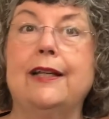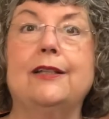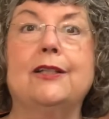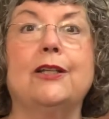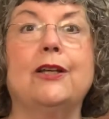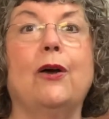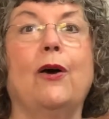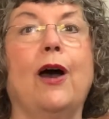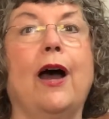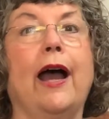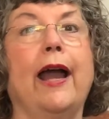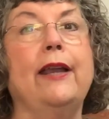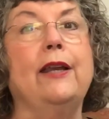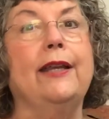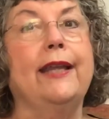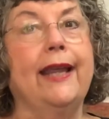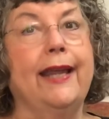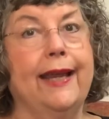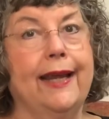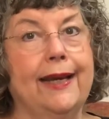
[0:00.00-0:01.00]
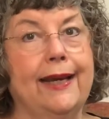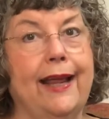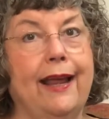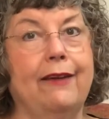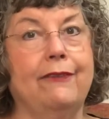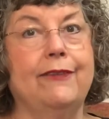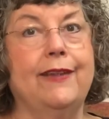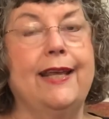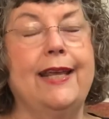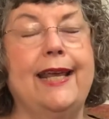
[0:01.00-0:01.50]
so I can
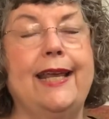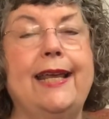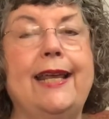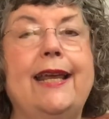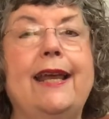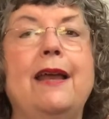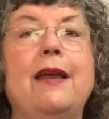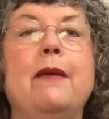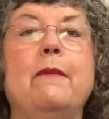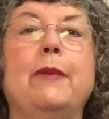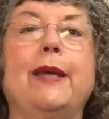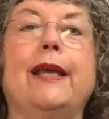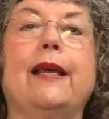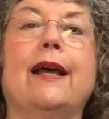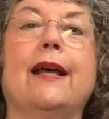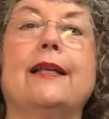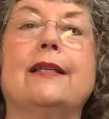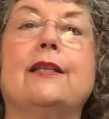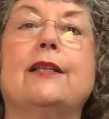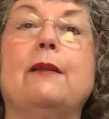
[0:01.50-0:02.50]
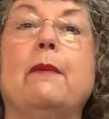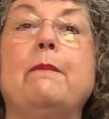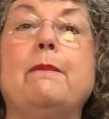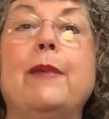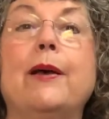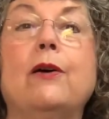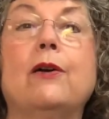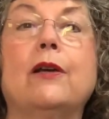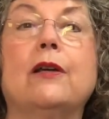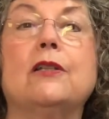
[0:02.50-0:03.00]
have ghee because the
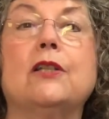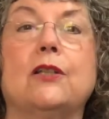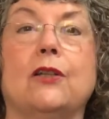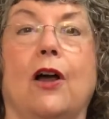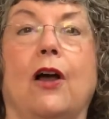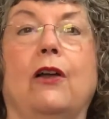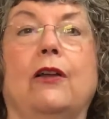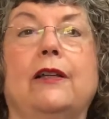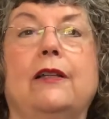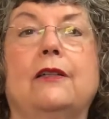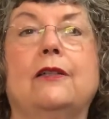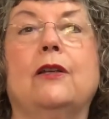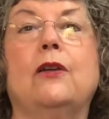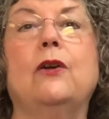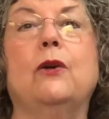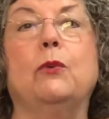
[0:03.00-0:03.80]
milk solids,